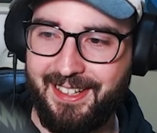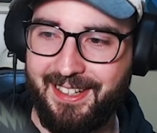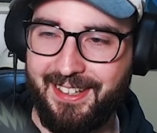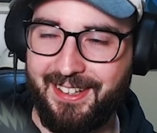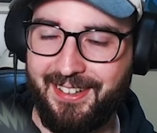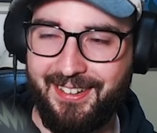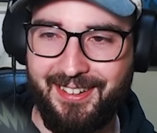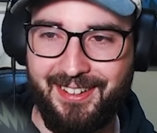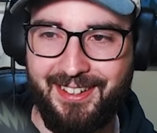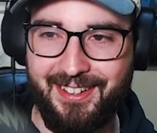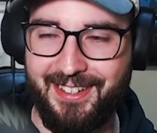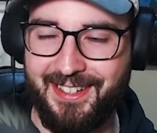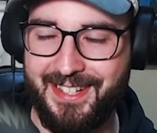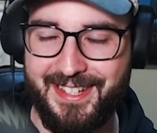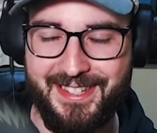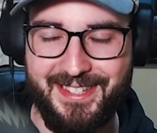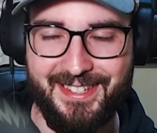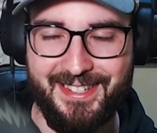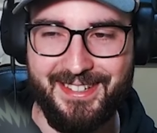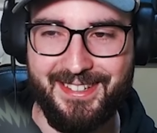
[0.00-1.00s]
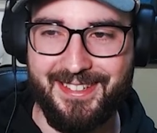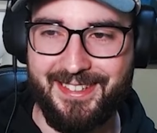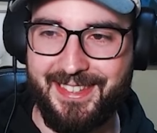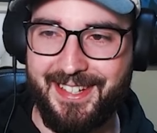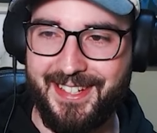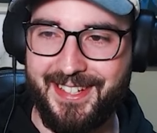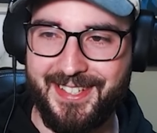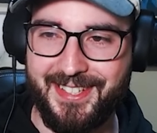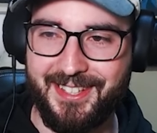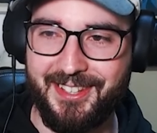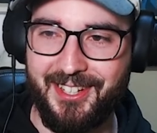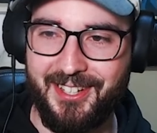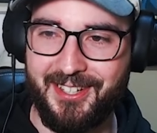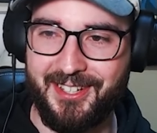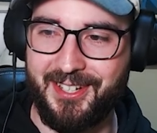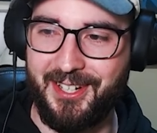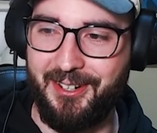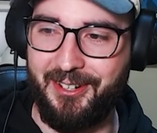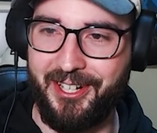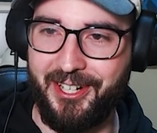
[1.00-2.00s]
Oh, dude, there's a lot
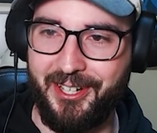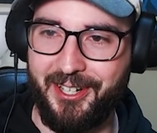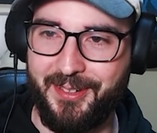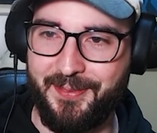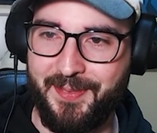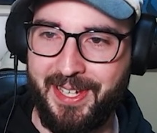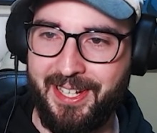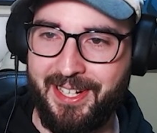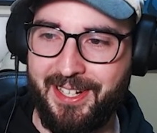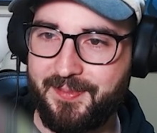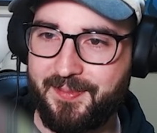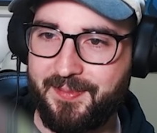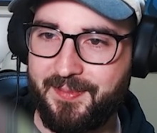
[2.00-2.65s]
going on, man.